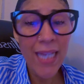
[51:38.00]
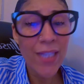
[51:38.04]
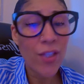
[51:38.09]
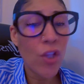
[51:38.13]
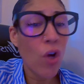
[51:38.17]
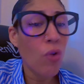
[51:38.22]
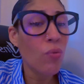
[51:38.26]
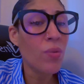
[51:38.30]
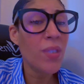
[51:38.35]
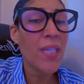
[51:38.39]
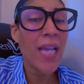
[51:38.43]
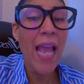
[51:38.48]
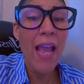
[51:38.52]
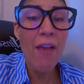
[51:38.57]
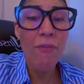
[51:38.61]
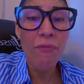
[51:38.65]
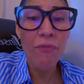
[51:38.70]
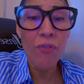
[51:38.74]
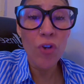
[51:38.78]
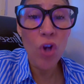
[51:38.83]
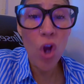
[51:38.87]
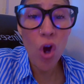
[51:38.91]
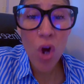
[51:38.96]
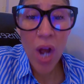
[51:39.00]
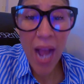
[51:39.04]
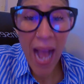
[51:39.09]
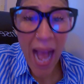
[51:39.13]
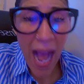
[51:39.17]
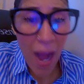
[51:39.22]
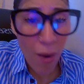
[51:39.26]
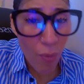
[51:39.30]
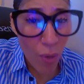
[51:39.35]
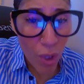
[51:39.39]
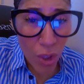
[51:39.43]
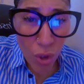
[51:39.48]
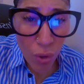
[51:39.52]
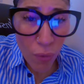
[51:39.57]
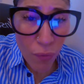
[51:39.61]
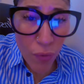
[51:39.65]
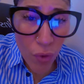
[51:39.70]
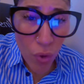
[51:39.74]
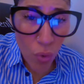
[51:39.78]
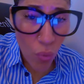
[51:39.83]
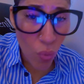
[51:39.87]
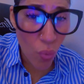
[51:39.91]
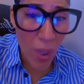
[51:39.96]
And they don't have long
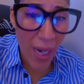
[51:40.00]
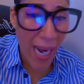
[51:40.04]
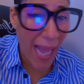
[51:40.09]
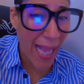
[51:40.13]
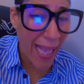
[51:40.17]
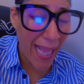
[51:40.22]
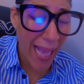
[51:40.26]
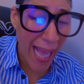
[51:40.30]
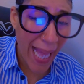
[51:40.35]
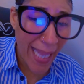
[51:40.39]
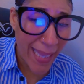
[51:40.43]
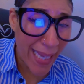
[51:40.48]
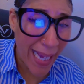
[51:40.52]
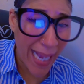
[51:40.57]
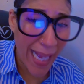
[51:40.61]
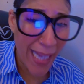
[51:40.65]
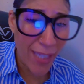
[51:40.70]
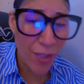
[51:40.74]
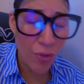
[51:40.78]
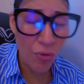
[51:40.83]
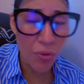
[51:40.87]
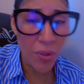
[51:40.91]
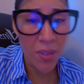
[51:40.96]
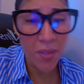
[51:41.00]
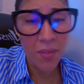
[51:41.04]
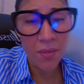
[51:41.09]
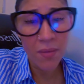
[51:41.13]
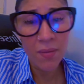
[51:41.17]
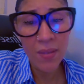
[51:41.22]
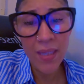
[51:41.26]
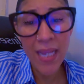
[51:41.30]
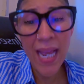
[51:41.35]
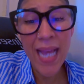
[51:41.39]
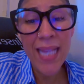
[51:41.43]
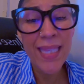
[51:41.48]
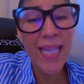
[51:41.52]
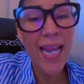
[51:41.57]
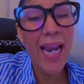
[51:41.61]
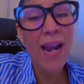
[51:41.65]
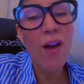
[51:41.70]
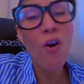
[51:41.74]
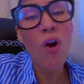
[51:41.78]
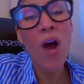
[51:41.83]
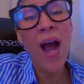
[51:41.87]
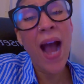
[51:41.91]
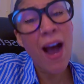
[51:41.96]
hours of school like other countries. They are
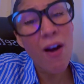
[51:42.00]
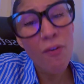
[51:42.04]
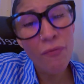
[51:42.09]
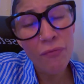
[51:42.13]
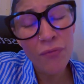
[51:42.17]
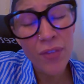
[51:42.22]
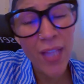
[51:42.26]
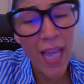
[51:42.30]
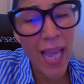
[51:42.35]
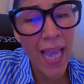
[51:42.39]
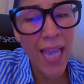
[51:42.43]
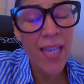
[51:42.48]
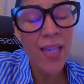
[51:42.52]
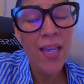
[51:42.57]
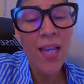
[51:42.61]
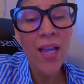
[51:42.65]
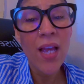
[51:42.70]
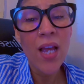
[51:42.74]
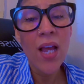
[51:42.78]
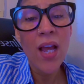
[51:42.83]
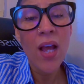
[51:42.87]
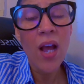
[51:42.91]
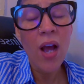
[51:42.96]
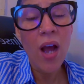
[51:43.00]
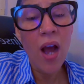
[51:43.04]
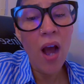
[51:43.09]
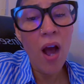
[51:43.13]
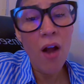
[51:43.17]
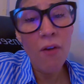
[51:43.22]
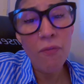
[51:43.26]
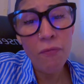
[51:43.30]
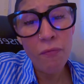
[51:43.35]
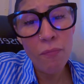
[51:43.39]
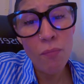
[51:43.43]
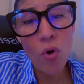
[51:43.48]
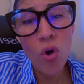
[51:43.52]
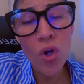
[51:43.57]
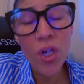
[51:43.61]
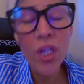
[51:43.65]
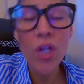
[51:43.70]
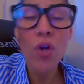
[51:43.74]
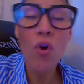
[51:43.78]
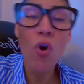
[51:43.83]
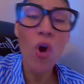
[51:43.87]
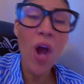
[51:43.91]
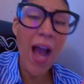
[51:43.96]
there all half day, half
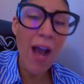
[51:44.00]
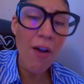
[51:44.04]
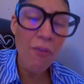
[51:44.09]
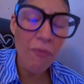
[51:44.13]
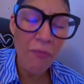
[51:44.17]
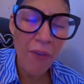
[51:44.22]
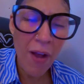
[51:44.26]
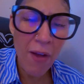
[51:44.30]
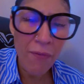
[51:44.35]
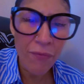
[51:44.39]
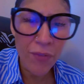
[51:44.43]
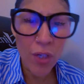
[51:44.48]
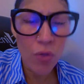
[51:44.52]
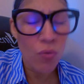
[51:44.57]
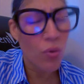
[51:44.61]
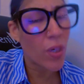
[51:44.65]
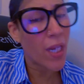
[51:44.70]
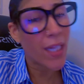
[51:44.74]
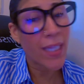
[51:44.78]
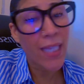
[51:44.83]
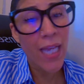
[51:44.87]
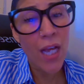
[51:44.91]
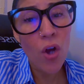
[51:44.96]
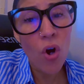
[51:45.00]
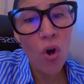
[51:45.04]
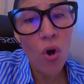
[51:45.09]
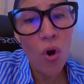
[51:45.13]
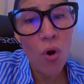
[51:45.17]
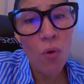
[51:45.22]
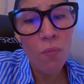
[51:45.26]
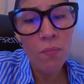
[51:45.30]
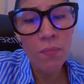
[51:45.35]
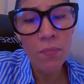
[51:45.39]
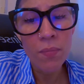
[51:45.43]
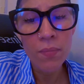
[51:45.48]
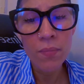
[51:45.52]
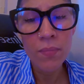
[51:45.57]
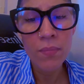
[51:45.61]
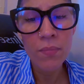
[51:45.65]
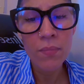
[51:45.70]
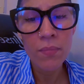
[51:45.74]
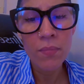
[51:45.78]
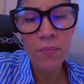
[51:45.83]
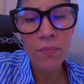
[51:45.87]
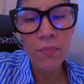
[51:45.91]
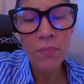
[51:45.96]
morning or half afternoon, and they go home.
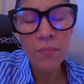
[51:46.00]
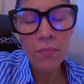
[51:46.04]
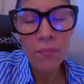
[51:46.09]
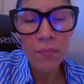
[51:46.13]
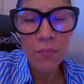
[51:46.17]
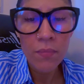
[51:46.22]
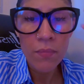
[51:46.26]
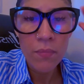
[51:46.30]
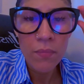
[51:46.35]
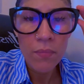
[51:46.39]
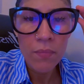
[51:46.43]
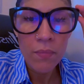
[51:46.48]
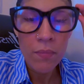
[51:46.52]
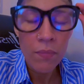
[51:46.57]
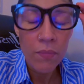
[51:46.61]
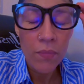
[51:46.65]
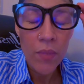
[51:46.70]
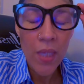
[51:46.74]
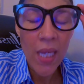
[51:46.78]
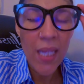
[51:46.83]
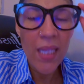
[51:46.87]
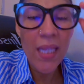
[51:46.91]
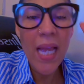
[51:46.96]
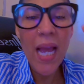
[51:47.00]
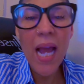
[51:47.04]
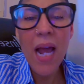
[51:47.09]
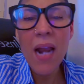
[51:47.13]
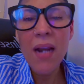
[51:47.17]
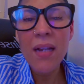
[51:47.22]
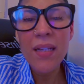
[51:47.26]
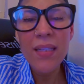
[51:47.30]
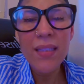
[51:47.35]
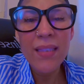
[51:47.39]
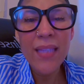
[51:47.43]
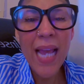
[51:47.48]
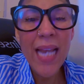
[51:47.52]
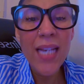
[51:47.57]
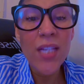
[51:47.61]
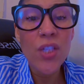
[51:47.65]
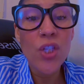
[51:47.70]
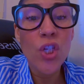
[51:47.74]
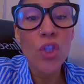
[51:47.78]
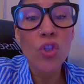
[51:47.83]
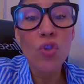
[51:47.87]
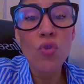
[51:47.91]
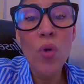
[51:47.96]
And they are
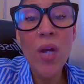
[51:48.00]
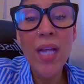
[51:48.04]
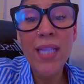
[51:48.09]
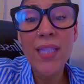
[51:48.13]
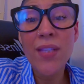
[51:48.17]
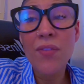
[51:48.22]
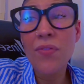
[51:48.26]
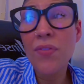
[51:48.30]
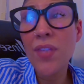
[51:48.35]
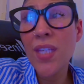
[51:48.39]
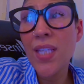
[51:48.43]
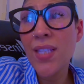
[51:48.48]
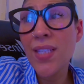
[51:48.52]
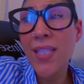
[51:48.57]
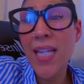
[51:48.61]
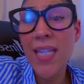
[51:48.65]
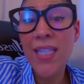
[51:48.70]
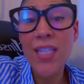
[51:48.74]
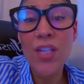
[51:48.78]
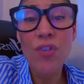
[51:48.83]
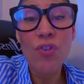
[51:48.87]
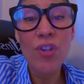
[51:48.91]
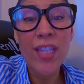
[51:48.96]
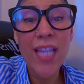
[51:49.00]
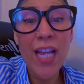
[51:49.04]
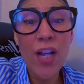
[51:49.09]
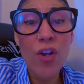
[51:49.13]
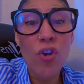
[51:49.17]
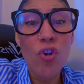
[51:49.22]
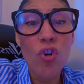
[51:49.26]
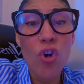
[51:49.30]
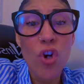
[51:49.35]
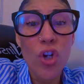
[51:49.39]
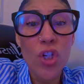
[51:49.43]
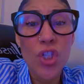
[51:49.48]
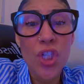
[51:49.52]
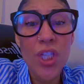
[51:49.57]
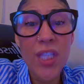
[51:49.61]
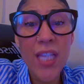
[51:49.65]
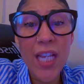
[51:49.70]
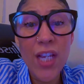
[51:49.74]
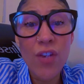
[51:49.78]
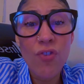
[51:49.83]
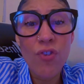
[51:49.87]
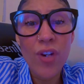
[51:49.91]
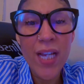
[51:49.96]
intelligent. Look at the things that
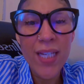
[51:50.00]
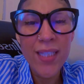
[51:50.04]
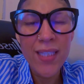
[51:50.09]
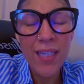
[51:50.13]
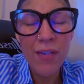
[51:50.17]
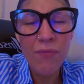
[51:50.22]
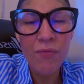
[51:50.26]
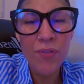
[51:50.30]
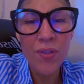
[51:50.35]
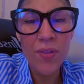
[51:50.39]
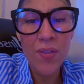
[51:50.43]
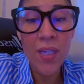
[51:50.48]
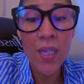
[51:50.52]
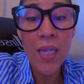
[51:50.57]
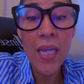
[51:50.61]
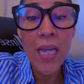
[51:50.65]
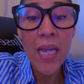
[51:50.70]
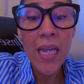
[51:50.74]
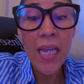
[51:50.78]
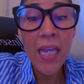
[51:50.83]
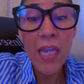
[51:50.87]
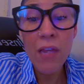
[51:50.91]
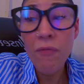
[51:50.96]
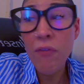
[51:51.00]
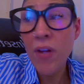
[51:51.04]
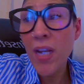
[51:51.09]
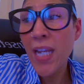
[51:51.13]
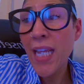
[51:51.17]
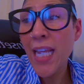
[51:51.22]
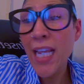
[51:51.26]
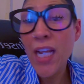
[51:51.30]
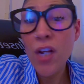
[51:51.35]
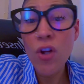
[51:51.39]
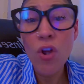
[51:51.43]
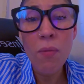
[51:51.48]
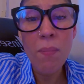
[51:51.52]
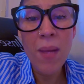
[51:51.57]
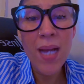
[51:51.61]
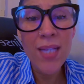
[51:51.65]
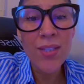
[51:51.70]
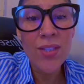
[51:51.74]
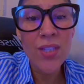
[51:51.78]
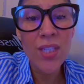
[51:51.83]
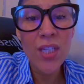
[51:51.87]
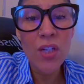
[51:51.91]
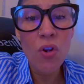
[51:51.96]
technology, they create everything. Even Elon
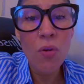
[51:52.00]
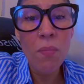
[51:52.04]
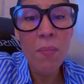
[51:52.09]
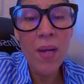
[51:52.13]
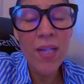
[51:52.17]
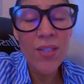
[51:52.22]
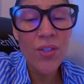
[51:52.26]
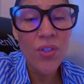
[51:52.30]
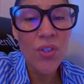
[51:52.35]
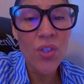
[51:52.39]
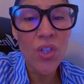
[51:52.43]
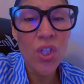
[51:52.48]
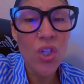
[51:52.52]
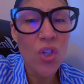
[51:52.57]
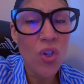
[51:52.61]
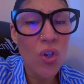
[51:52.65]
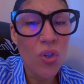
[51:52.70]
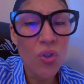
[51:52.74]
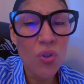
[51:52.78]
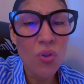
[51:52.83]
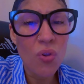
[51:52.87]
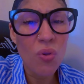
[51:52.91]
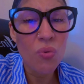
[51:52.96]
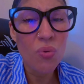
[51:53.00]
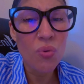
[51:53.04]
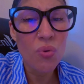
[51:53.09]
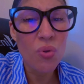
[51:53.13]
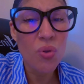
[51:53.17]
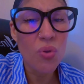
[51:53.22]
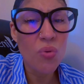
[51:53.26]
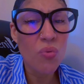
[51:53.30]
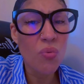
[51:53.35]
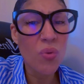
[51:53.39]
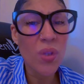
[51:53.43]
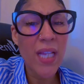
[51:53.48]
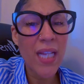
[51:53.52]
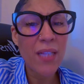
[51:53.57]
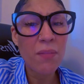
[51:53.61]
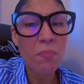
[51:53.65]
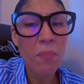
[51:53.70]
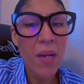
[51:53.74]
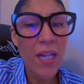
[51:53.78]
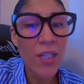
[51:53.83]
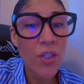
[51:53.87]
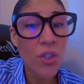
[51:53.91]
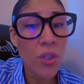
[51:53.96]
Musk. Elon Musk did not go to school
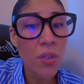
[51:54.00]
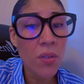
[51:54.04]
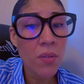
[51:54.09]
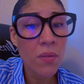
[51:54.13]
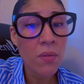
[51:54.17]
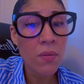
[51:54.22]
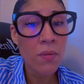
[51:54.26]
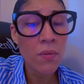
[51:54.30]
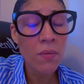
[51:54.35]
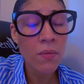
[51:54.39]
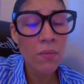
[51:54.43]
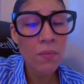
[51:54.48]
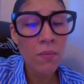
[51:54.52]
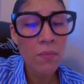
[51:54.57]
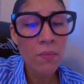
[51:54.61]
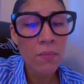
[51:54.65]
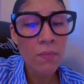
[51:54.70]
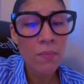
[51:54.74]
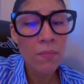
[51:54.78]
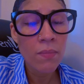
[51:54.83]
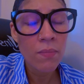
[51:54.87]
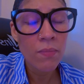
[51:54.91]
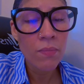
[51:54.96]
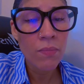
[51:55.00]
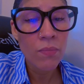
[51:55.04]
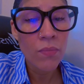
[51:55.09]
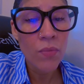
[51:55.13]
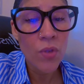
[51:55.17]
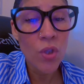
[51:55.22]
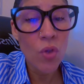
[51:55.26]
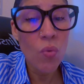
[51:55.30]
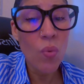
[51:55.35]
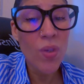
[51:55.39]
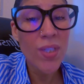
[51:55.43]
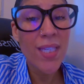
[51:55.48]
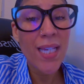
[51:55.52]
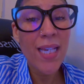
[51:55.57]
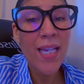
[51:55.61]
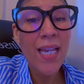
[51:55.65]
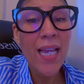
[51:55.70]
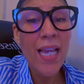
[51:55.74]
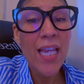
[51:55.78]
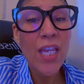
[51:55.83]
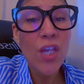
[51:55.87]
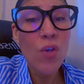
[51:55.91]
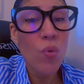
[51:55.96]
that much. He was
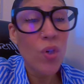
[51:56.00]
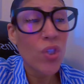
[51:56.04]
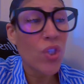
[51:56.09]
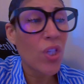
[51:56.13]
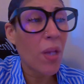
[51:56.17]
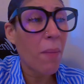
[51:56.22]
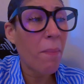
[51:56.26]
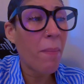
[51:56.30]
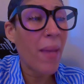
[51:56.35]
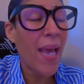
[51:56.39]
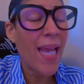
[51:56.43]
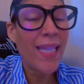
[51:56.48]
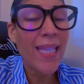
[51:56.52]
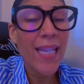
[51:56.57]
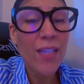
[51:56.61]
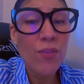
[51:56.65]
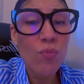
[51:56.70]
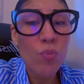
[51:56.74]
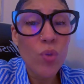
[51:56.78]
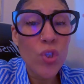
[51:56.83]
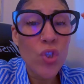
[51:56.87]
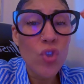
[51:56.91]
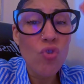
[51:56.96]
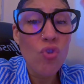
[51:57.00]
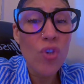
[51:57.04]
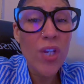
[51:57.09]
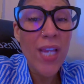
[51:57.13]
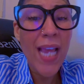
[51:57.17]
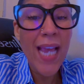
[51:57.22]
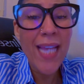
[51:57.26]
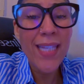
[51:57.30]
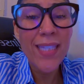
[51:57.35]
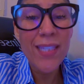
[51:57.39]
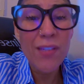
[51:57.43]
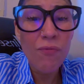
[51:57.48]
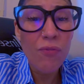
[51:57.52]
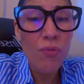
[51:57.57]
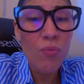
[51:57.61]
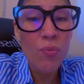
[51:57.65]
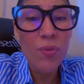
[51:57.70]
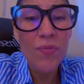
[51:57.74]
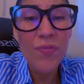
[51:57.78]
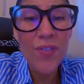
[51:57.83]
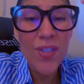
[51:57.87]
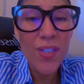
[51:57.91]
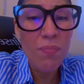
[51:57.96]
a man that was
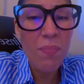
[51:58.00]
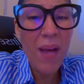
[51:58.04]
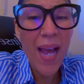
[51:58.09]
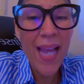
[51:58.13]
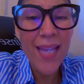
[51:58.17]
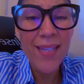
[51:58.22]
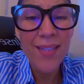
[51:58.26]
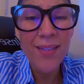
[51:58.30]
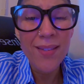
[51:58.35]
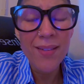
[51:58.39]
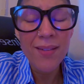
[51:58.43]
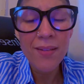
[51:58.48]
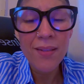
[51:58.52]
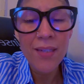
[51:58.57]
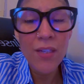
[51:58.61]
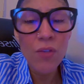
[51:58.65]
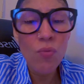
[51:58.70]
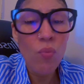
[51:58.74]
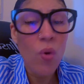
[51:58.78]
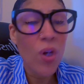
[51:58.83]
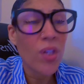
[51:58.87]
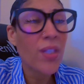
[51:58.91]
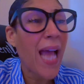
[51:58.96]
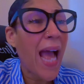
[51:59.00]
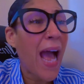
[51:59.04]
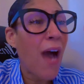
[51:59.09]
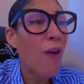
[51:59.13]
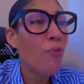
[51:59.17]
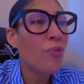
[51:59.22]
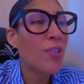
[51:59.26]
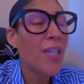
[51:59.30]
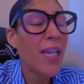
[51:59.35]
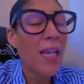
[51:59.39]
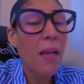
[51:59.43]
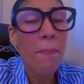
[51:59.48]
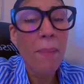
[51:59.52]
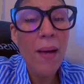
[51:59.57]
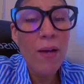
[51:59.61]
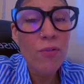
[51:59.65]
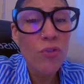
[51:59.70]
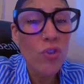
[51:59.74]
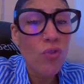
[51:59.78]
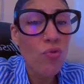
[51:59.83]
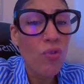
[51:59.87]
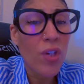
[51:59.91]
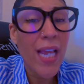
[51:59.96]
creative with his mind. He went out and
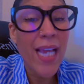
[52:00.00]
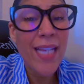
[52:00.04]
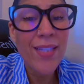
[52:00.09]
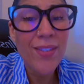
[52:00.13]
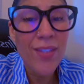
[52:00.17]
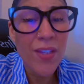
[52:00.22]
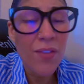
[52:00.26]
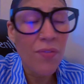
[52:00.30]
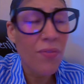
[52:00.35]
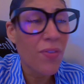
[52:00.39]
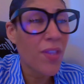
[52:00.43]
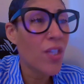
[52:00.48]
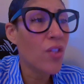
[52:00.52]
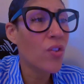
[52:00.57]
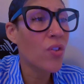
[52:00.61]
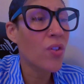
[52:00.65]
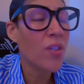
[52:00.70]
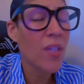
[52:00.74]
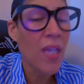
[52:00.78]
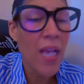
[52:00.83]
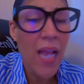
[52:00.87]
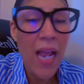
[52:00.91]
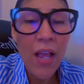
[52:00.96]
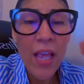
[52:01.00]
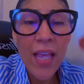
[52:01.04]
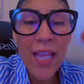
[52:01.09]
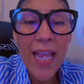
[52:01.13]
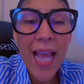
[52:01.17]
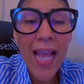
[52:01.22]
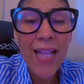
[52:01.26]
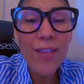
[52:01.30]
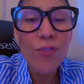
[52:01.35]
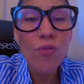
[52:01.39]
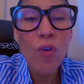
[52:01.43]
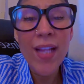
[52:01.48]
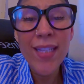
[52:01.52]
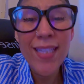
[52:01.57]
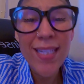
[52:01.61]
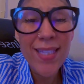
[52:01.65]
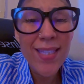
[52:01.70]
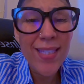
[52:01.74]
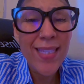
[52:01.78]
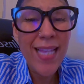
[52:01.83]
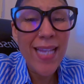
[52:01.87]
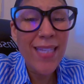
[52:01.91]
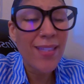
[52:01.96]
about creating things. He had to
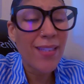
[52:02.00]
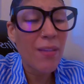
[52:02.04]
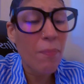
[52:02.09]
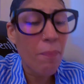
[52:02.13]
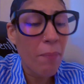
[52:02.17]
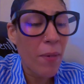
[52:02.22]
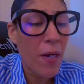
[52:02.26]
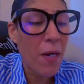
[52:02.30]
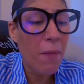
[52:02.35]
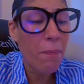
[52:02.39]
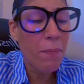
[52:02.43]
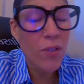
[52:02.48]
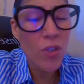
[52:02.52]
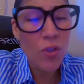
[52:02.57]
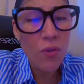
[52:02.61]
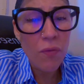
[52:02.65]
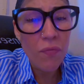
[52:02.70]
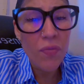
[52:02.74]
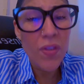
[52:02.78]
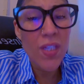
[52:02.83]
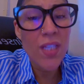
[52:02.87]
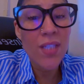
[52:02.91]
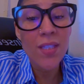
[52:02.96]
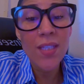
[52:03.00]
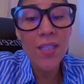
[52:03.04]
understand the purpose